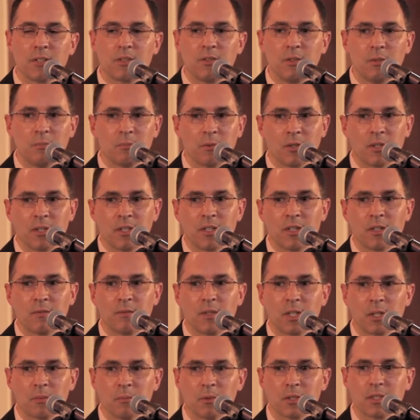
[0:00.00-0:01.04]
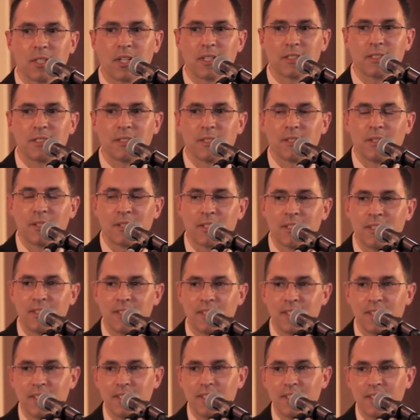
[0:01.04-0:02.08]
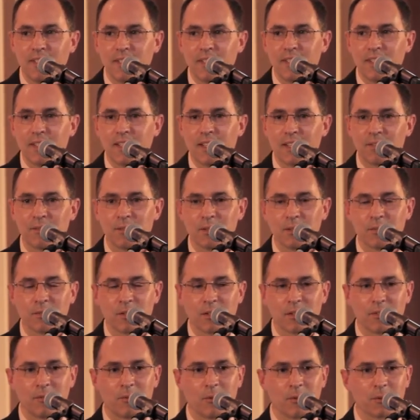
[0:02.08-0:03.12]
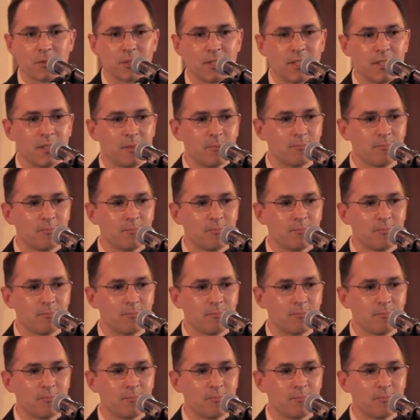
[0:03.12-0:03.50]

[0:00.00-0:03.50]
Cooper, and our venerable cocktail, Audie. I feel very fortunate.